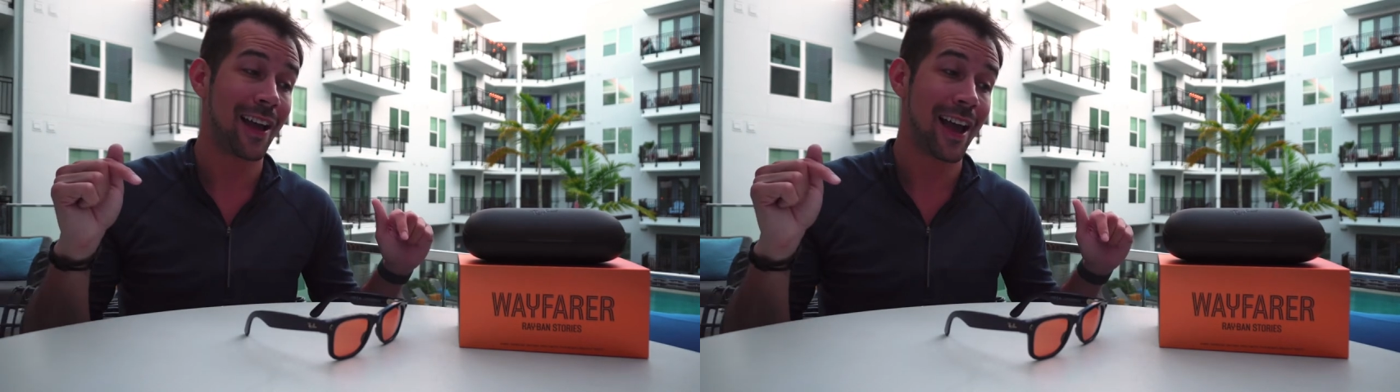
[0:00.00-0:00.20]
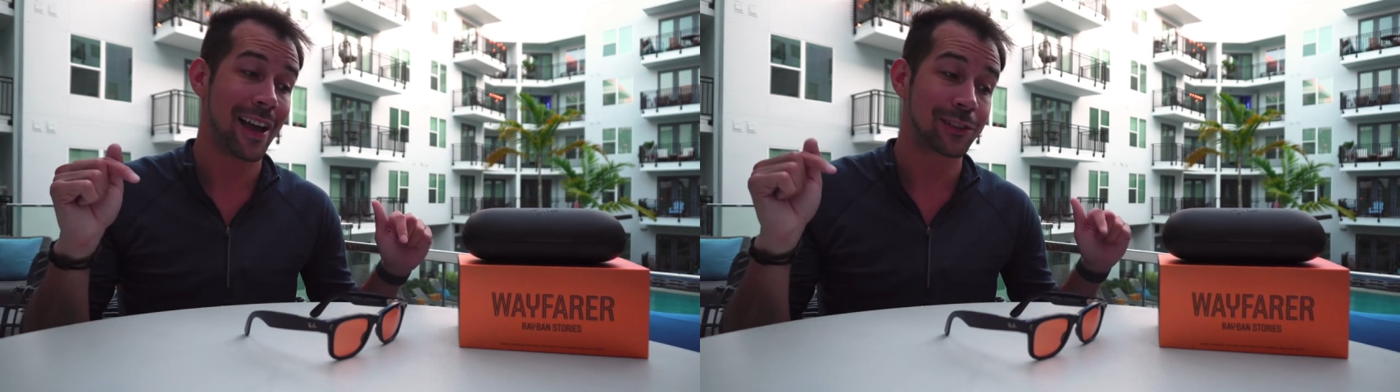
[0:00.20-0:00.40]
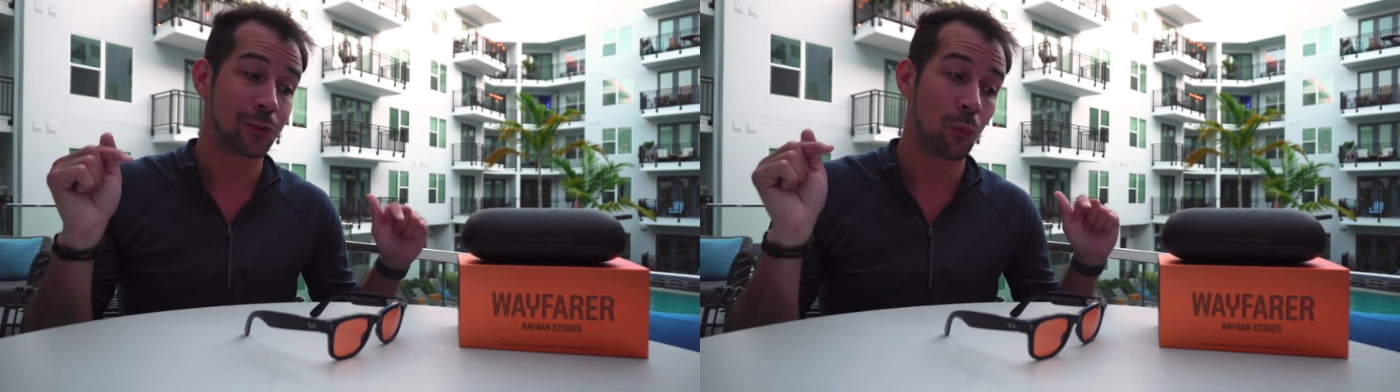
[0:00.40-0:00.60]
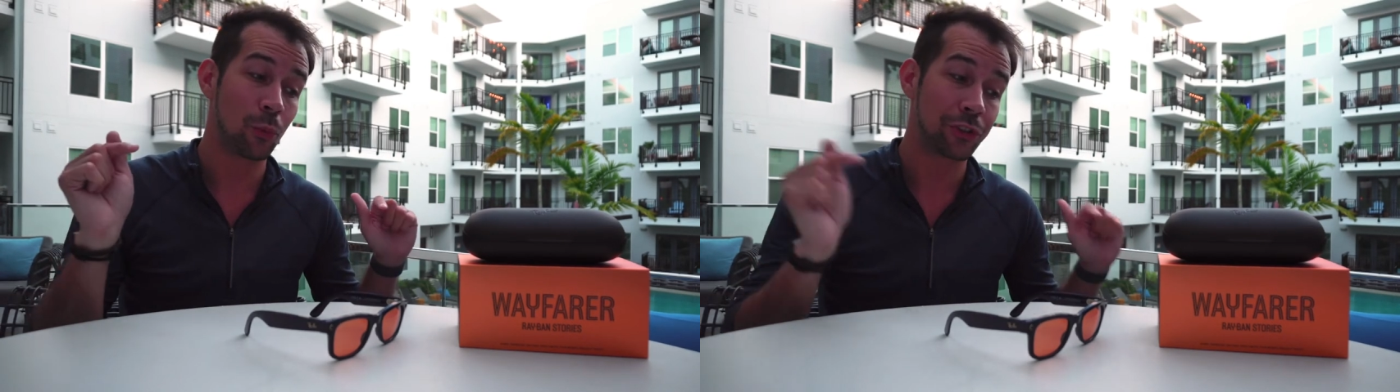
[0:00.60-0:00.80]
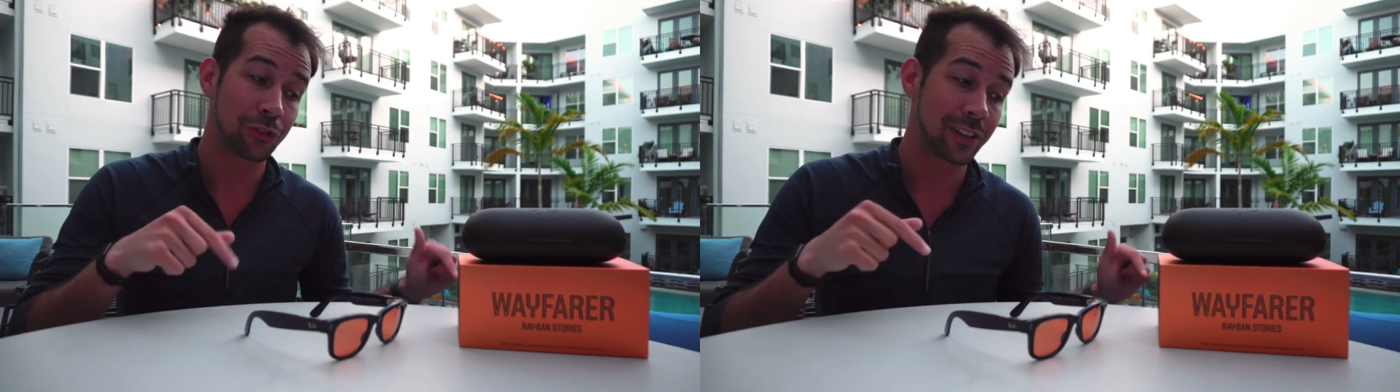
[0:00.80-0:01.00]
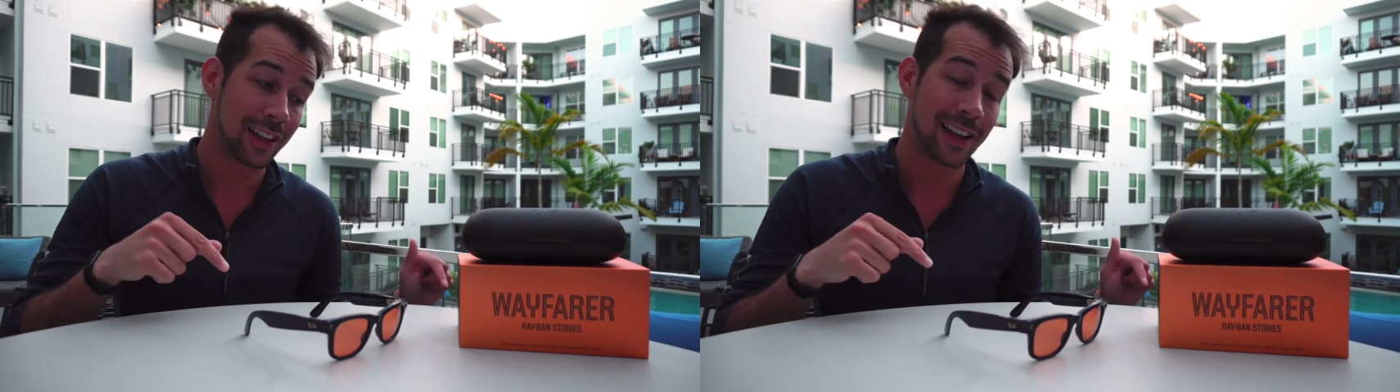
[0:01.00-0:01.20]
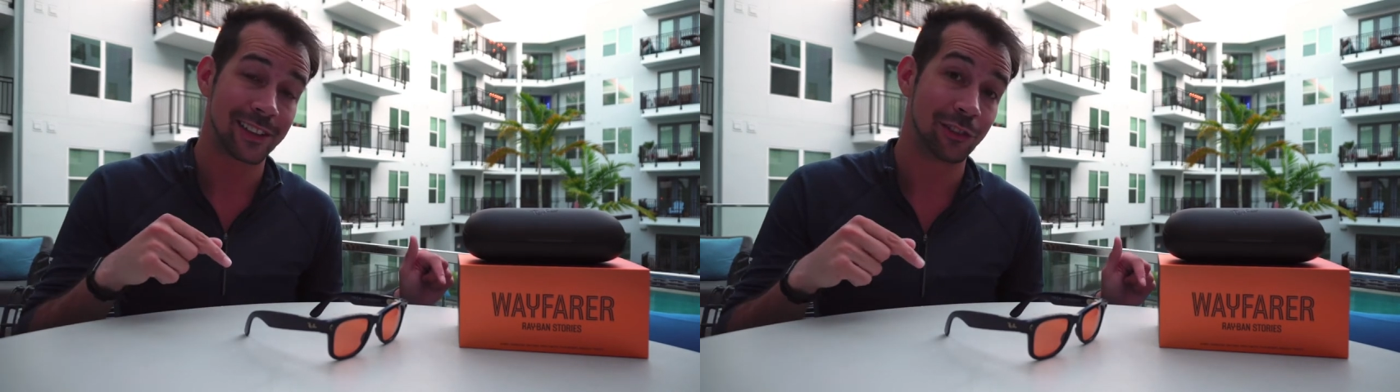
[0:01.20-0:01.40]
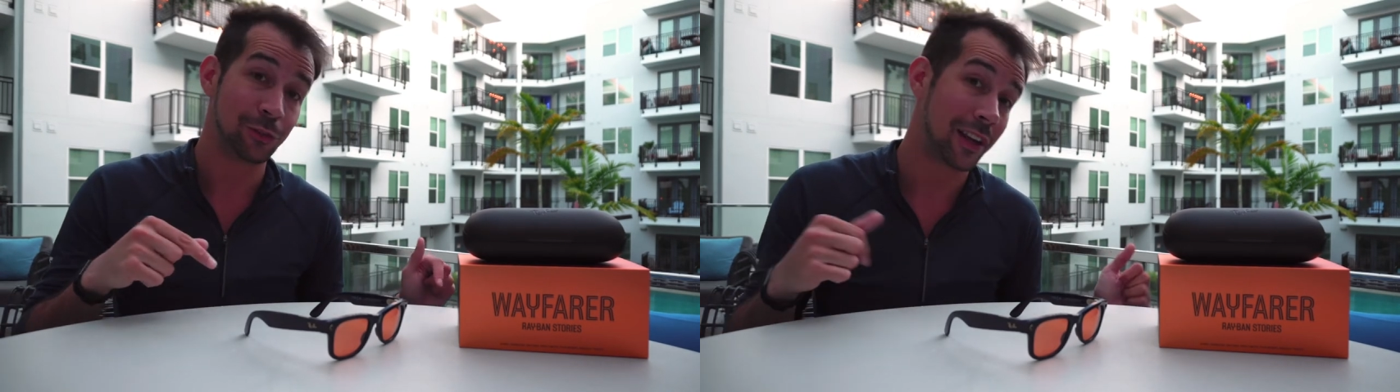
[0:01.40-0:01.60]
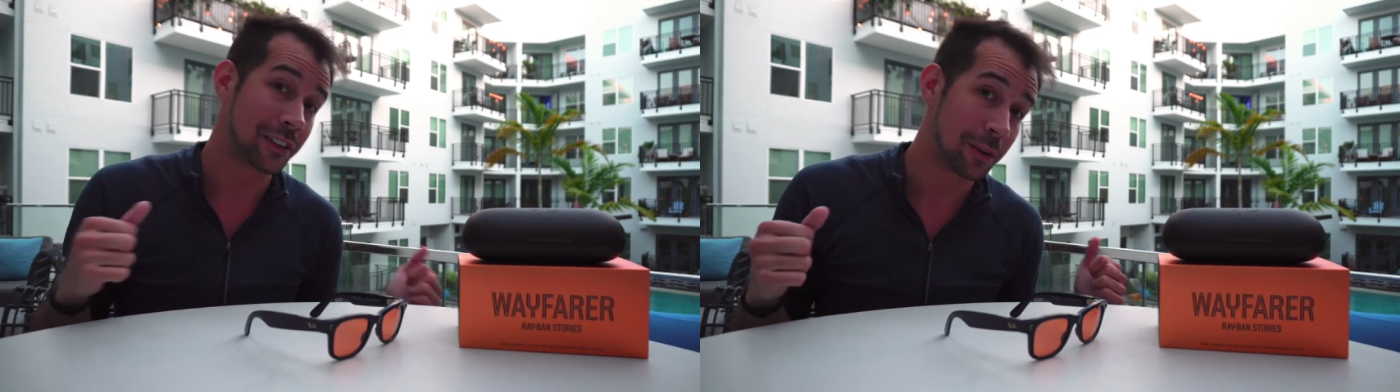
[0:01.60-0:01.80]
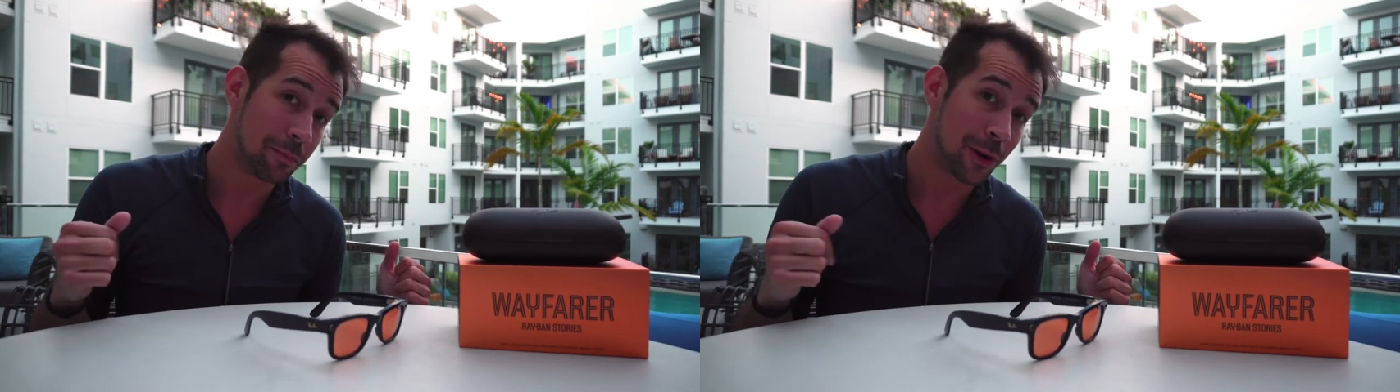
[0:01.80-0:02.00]
as which glasses you
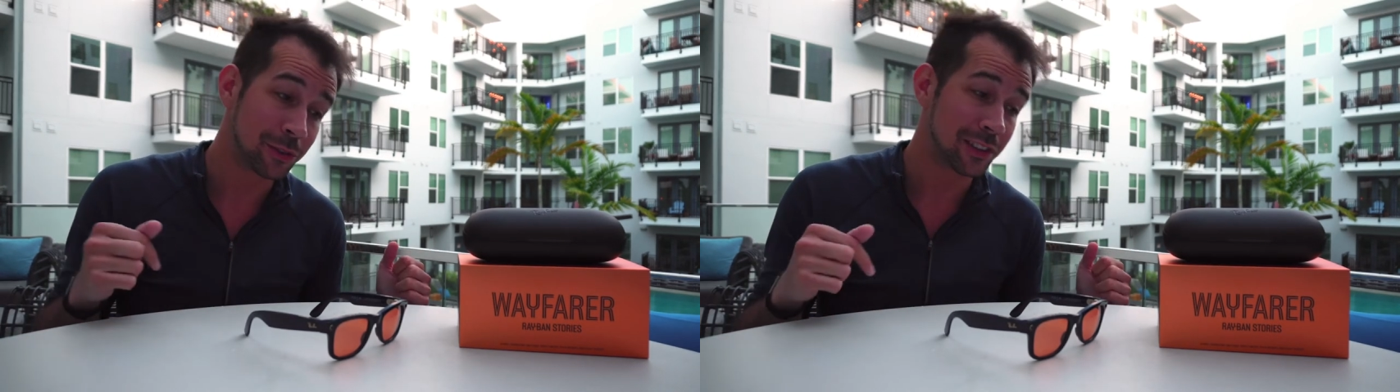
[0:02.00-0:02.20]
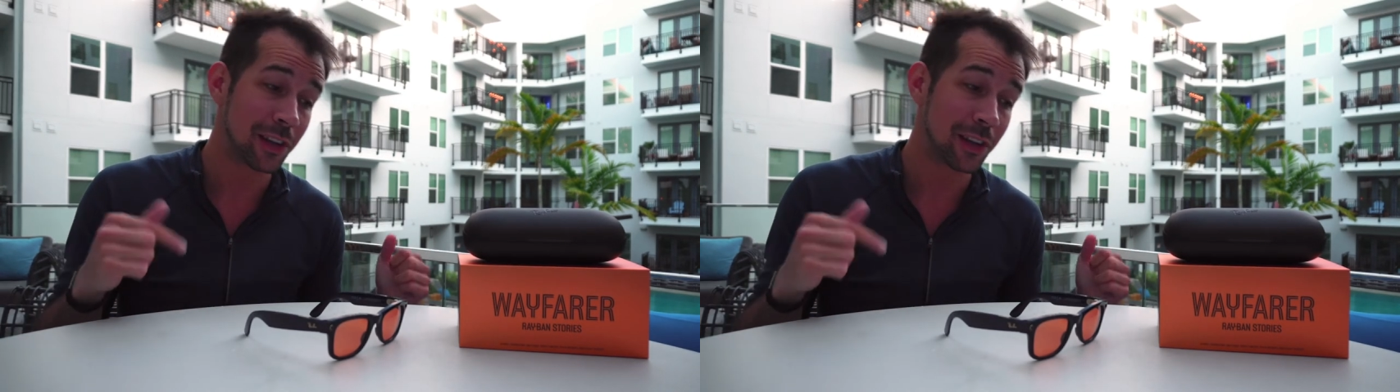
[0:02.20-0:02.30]
like the most.